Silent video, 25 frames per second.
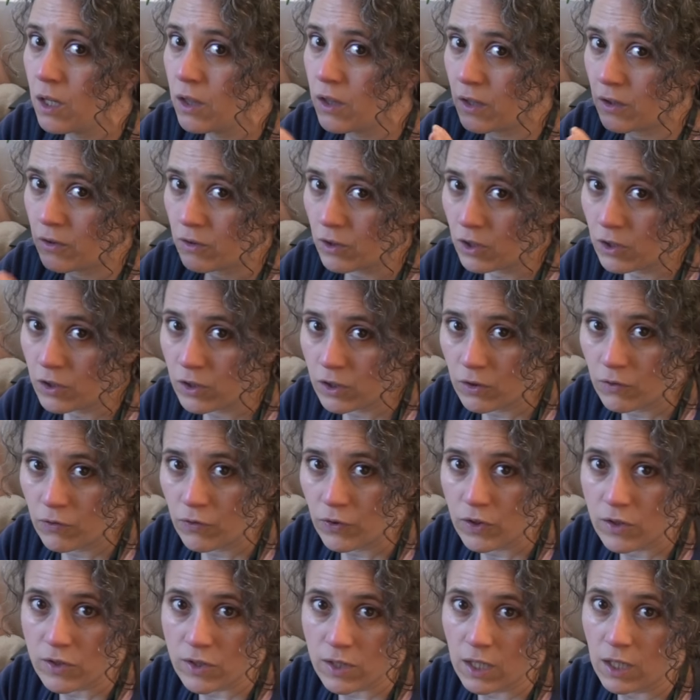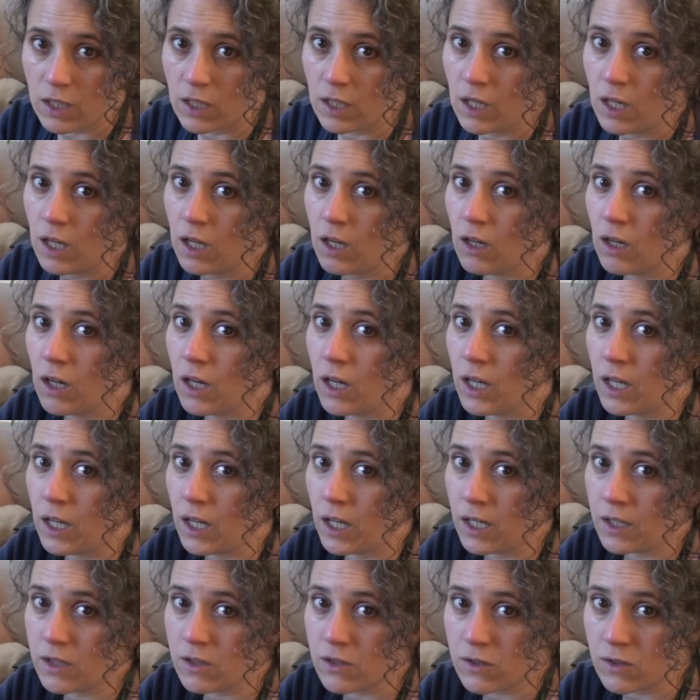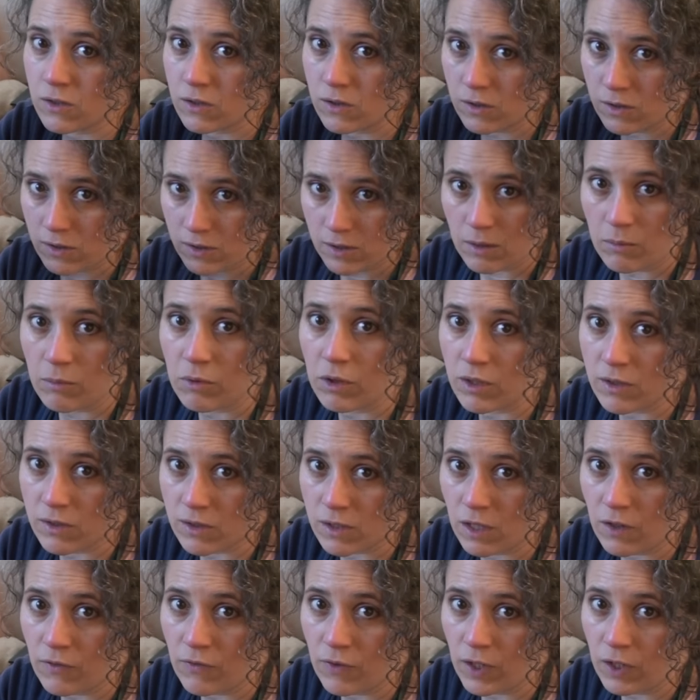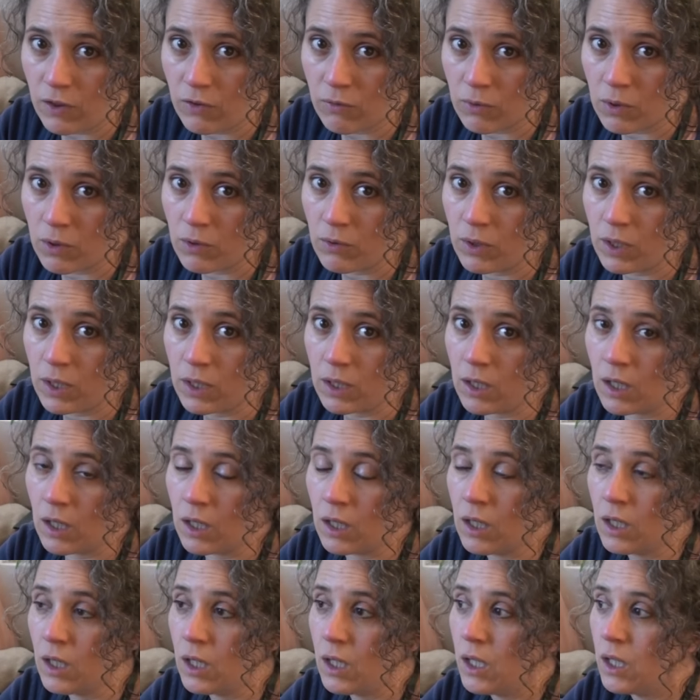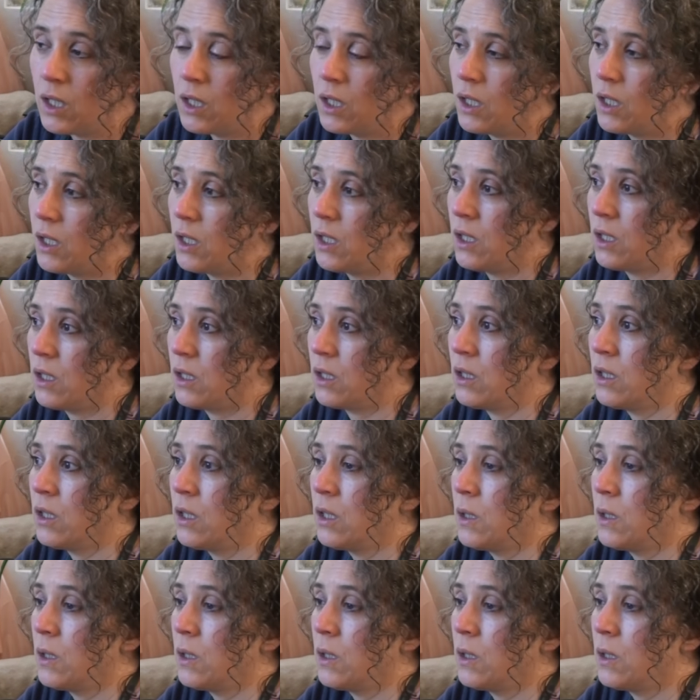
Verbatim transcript: that are all good for the skin and hair, and that's some of the stuff I throw in there. Uh,